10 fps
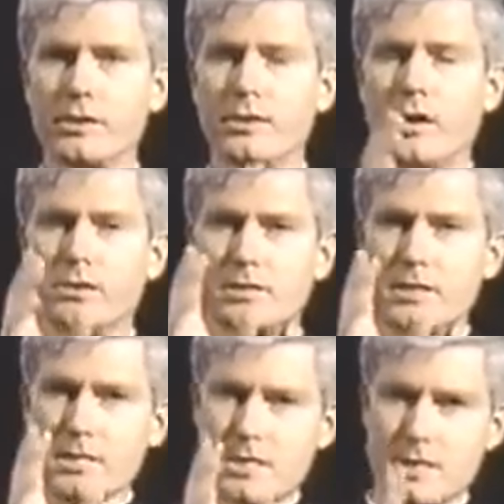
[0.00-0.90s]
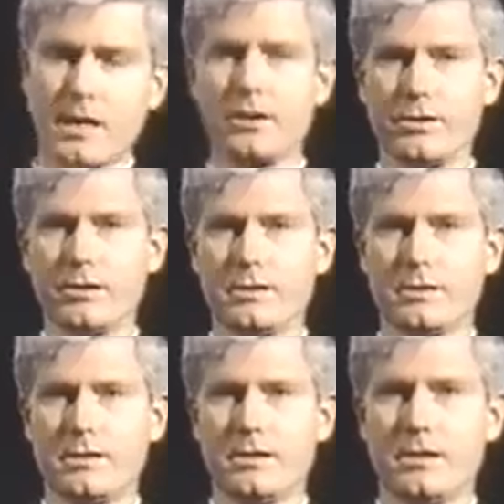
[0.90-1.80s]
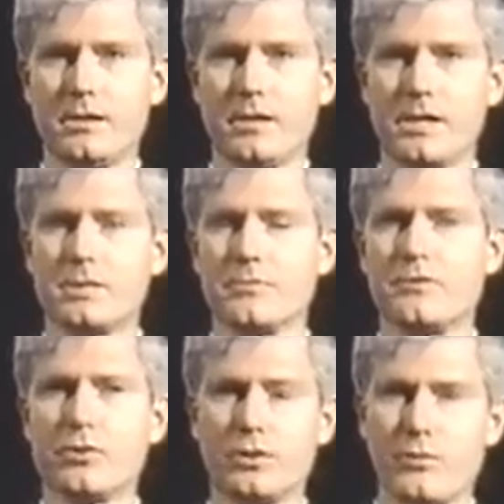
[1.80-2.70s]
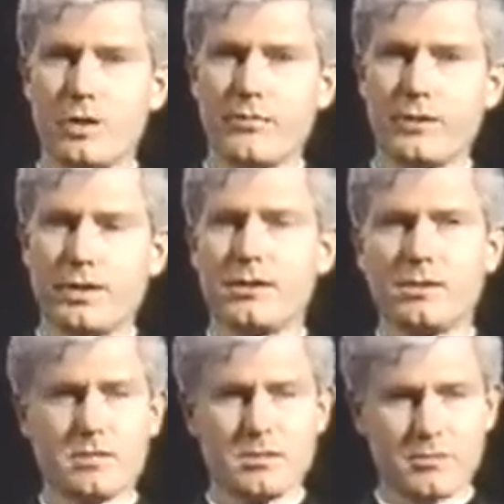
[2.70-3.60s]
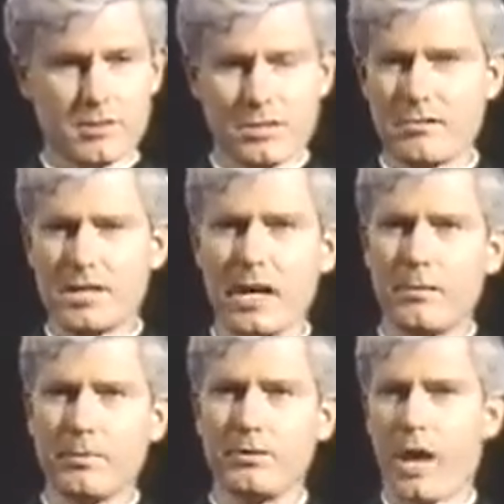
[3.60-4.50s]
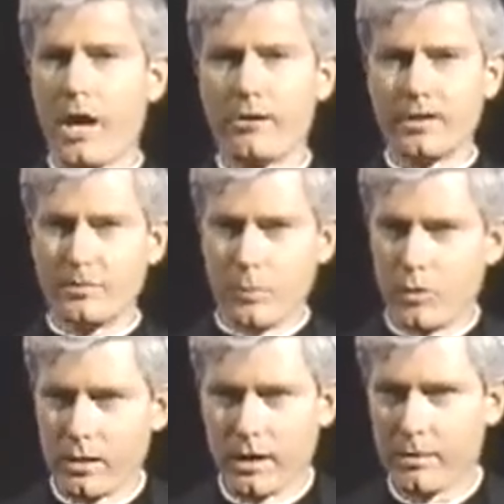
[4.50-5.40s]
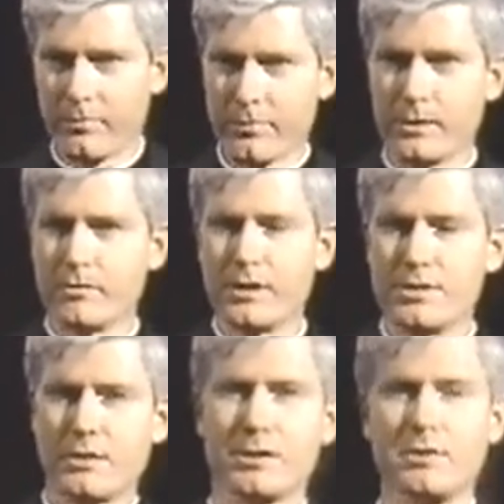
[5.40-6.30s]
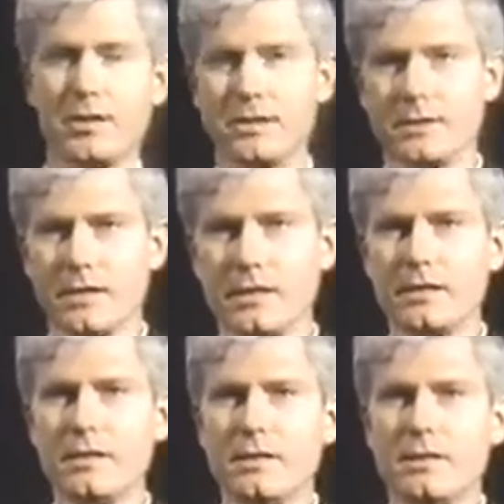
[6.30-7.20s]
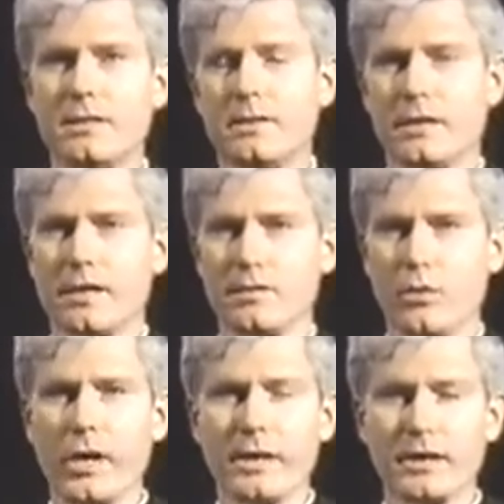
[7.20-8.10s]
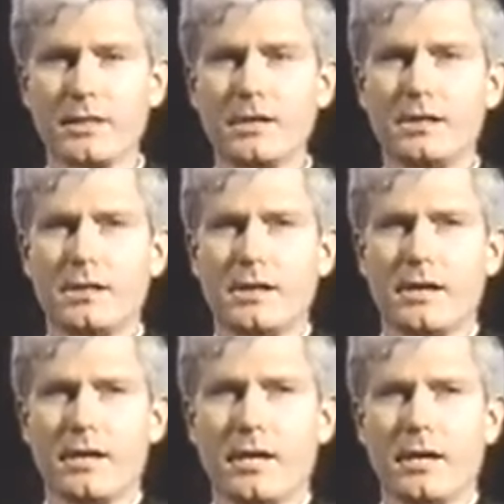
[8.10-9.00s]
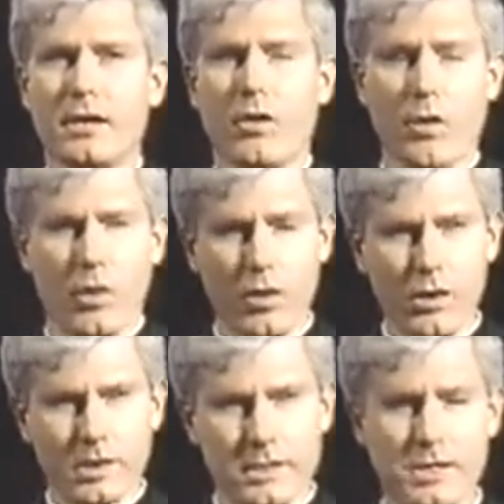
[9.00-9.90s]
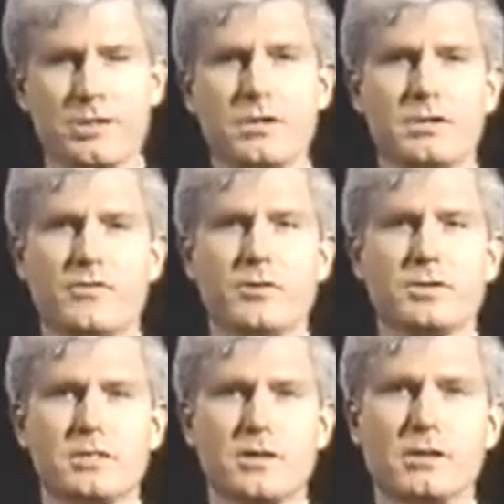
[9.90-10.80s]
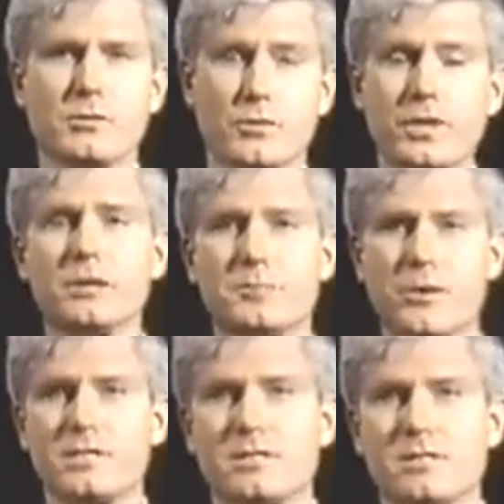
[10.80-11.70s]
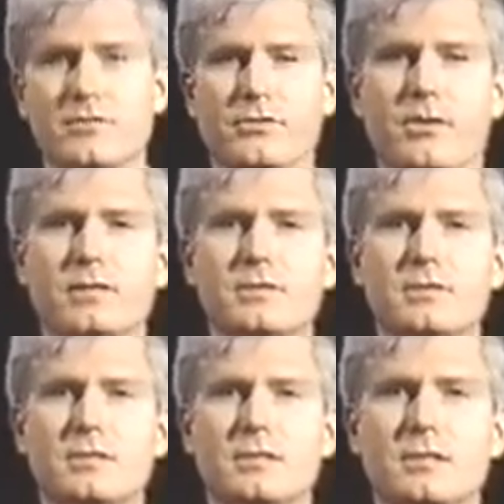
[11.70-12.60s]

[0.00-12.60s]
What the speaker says: and the altar's in the center. That's the focal point of attention. There's no table or ironing board up front or any structure like that to get in the way. And all attention is focused on the real presence of Christ,